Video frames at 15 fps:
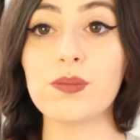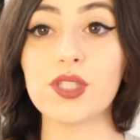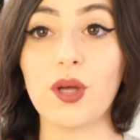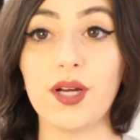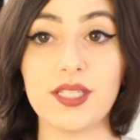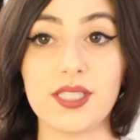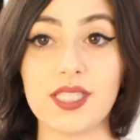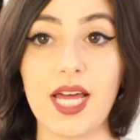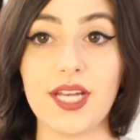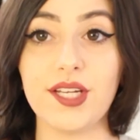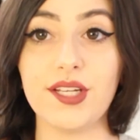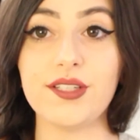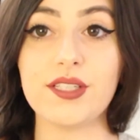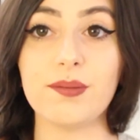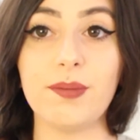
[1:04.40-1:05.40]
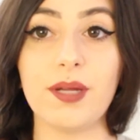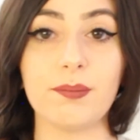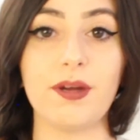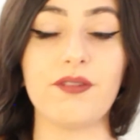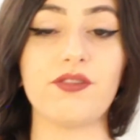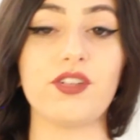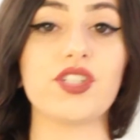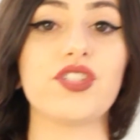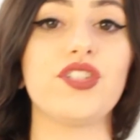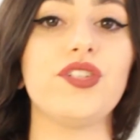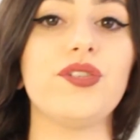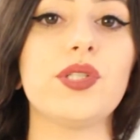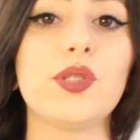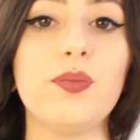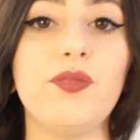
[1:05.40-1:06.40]
So I decided to make my first
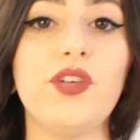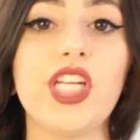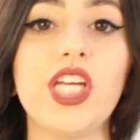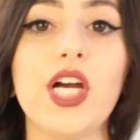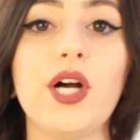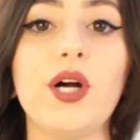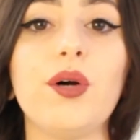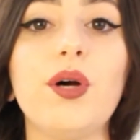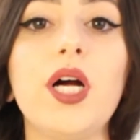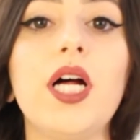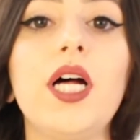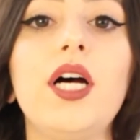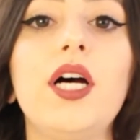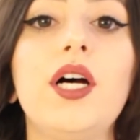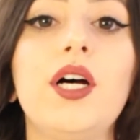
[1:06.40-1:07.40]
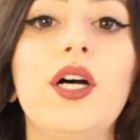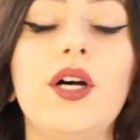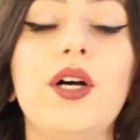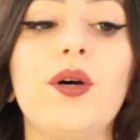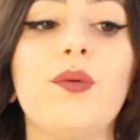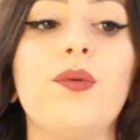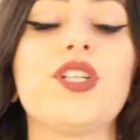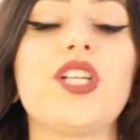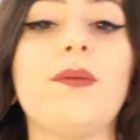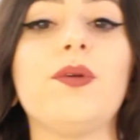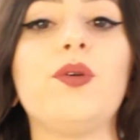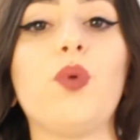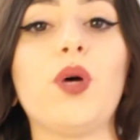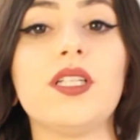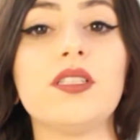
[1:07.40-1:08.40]
YouTube video, which I've
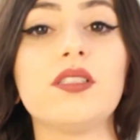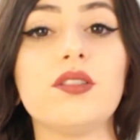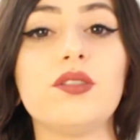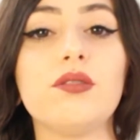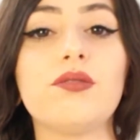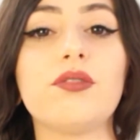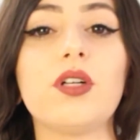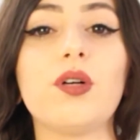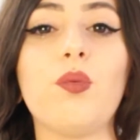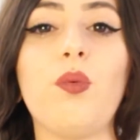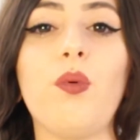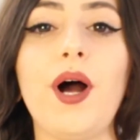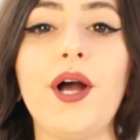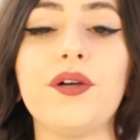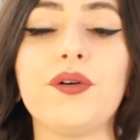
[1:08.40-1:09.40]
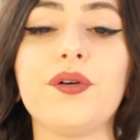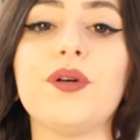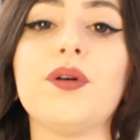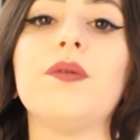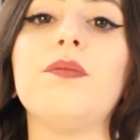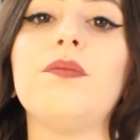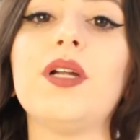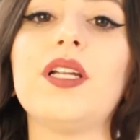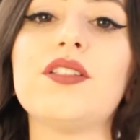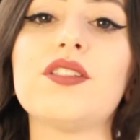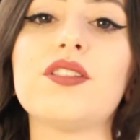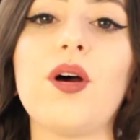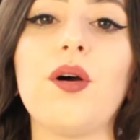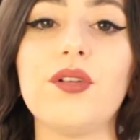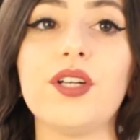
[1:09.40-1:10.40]
been wanting to do for a while, but it's
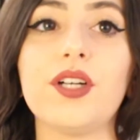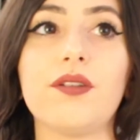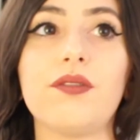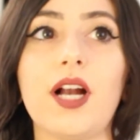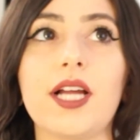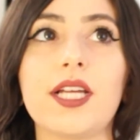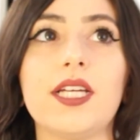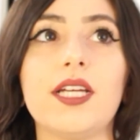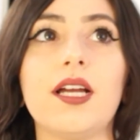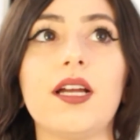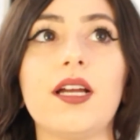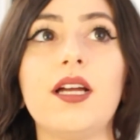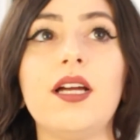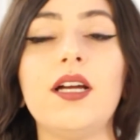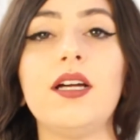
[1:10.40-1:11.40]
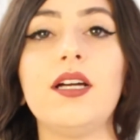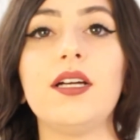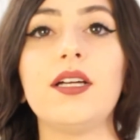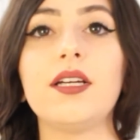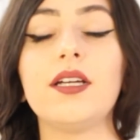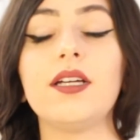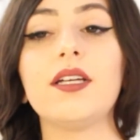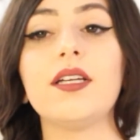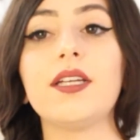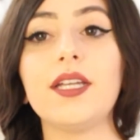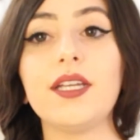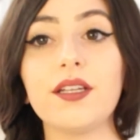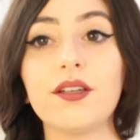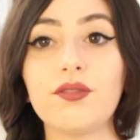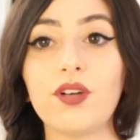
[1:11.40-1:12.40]
so nerve wracking
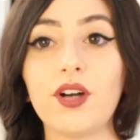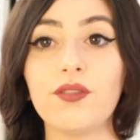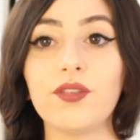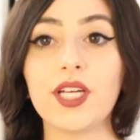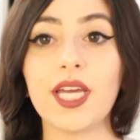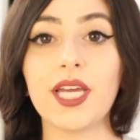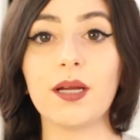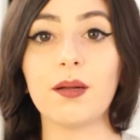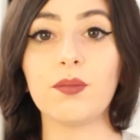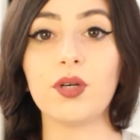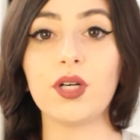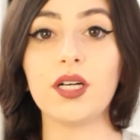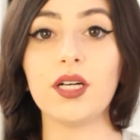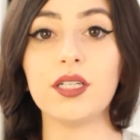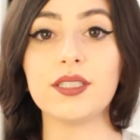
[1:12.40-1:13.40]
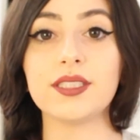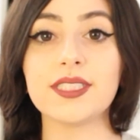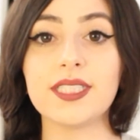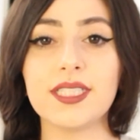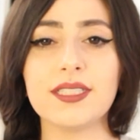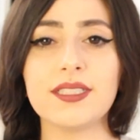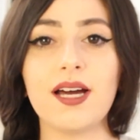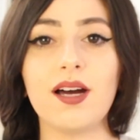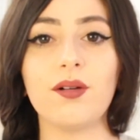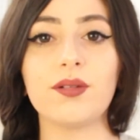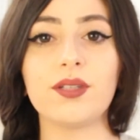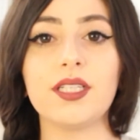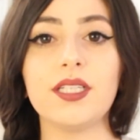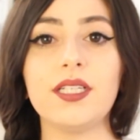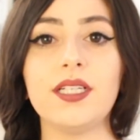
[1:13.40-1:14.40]
getting in front of a camera, sitting
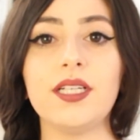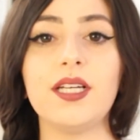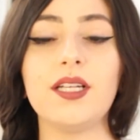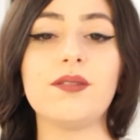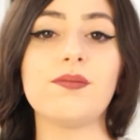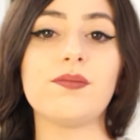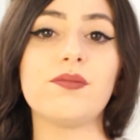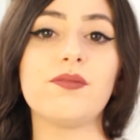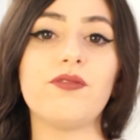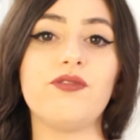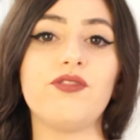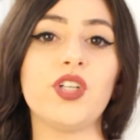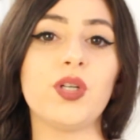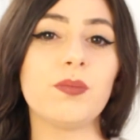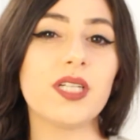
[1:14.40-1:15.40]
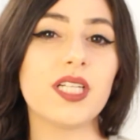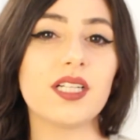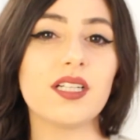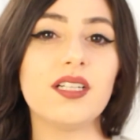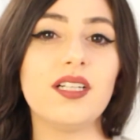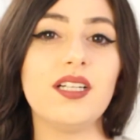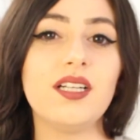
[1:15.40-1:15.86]
down, and filming